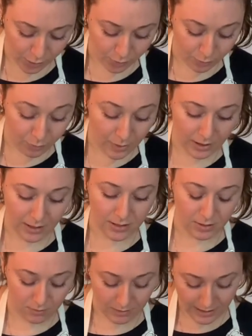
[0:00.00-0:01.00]
You
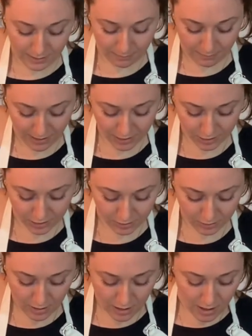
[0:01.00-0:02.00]
really don't need
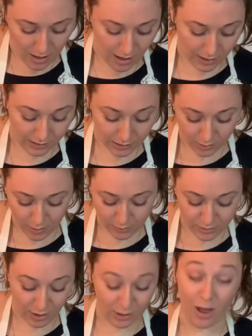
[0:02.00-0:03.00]
much. A little
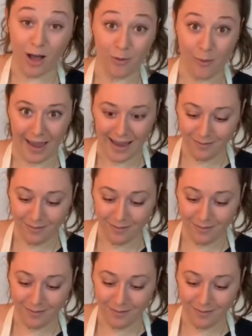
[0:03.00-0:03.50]
goes a long way.